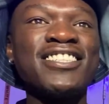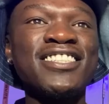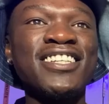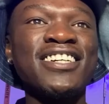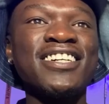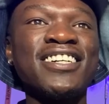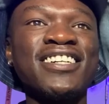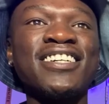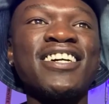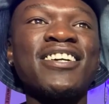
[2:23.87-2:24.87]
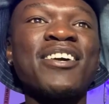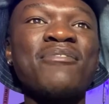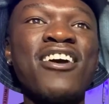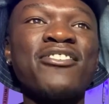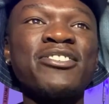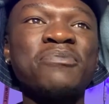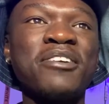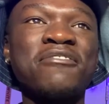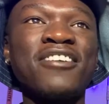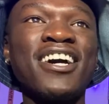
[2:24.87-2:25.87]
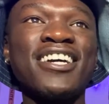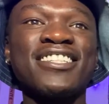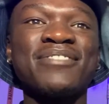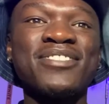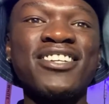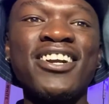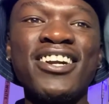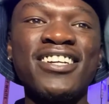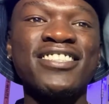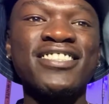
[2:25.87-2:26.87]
watching the Camaro is Man 5, I'm still hurt.